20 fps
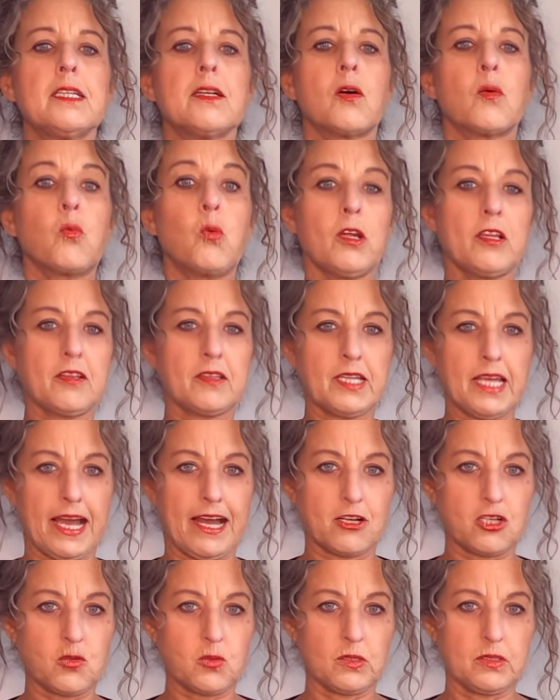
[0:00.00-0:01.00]
with the
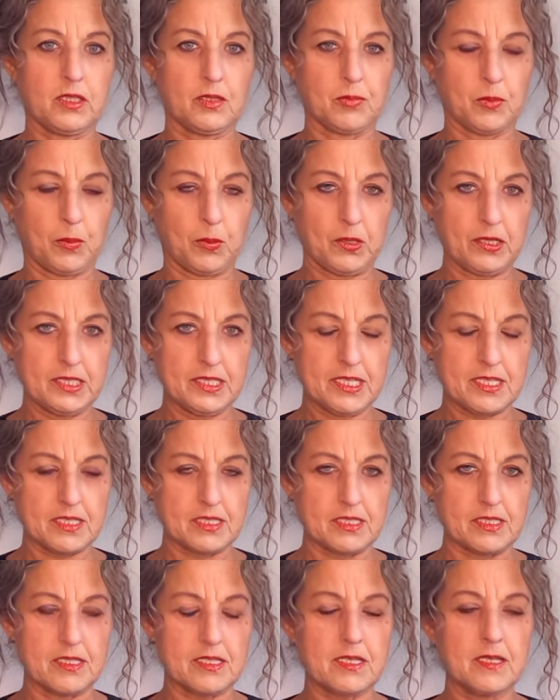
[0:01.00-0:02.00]
actual lumber
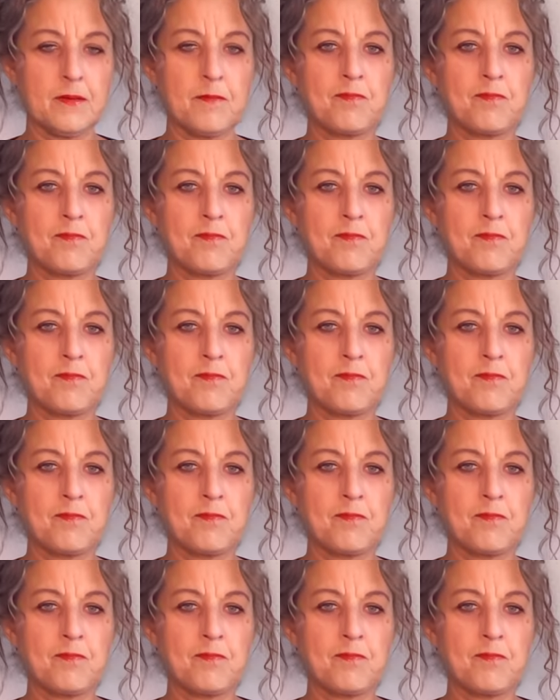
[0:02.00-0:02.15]
prices,